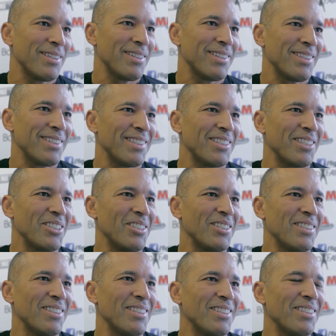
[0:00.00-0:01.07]

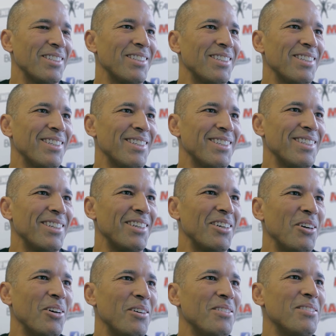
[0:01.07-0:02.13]
So the
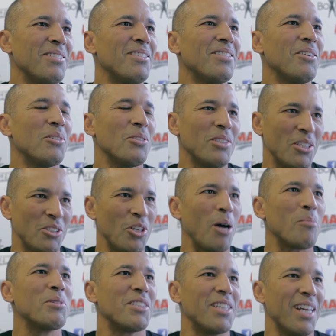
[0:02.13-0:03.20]
job is done then, basically. The
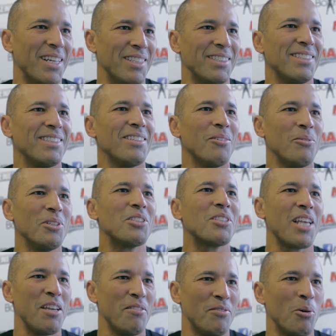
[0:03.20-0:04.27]
job is done. We
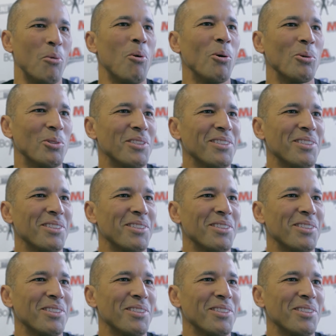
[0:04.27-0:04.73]
save the world.